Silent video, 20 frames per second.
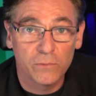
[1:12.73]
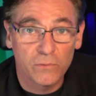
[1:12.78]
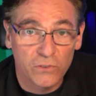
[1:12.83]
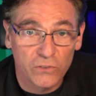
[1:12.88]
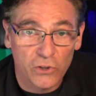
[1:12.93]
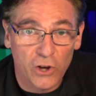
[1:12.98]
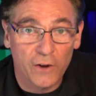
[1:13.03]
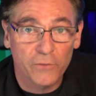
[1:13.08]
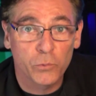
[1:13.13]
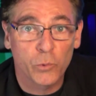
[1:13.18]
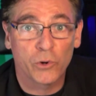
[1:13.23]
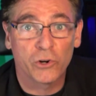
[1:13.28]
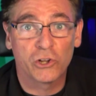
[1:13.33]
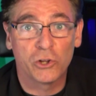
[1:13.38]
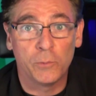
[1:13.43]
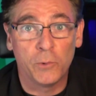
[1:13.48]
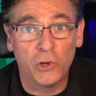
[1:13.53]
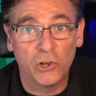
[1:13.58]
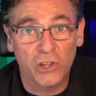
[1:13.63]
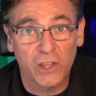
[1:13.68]
software
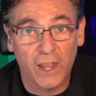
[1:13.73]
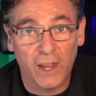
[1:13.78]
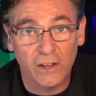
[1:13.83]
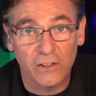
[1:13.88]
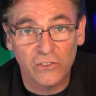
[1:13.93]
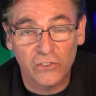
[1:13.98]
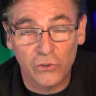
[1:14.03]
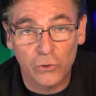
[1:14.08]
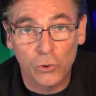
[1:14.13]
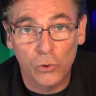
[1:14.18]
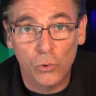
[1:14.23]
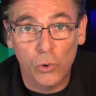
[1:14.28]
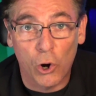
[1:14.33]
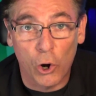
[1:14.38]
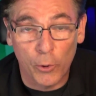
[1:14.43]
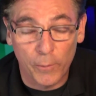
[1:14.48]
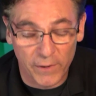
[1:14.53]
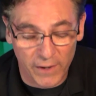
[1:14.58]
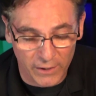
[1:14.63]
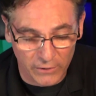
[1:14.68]
communicate to
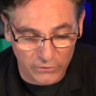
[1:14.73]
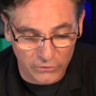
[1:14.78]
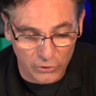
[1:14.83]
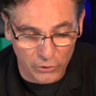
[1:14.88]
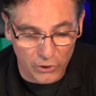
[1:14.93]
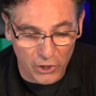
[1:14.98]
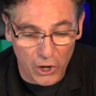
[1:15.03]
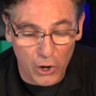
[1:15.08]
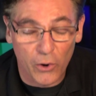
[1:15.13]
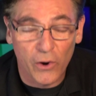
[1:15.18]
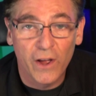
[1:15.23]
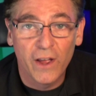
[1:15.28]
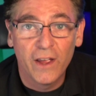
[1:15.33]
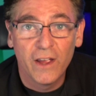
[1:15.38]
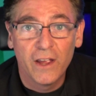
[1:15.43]
OBS Studio.